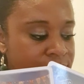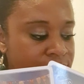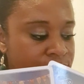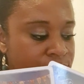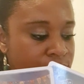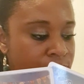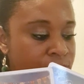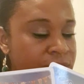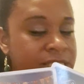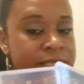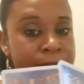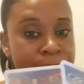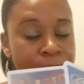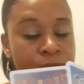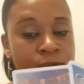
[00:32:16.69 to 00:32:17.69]
So
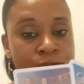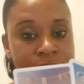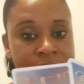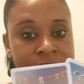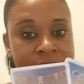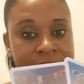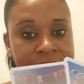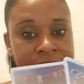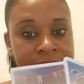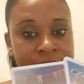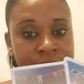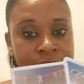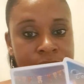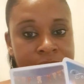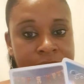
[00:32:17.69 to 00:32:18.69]
it's important that
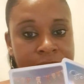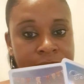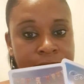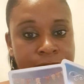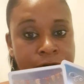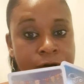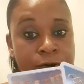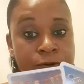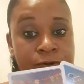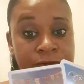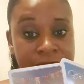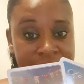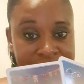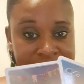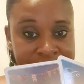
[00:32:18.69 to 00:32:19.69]
you now
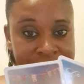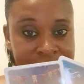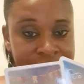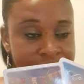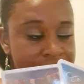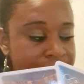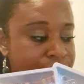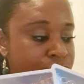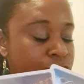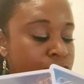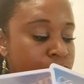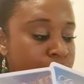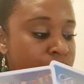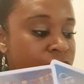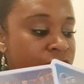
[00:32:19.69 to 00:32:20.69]
own this and
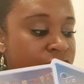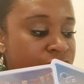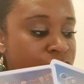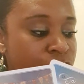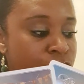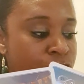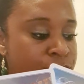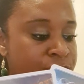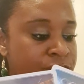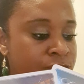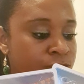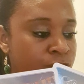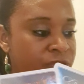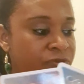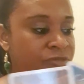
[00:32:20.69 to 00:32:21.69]
you move forward
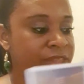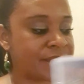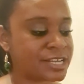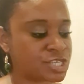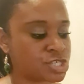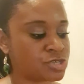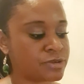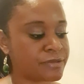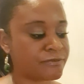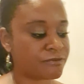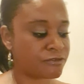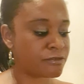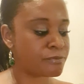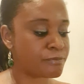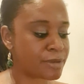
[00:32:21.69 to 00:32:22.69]
with that
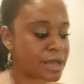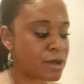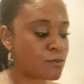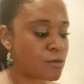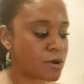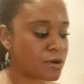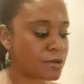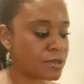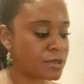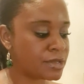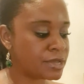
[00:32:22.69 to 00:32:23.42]
strength and power.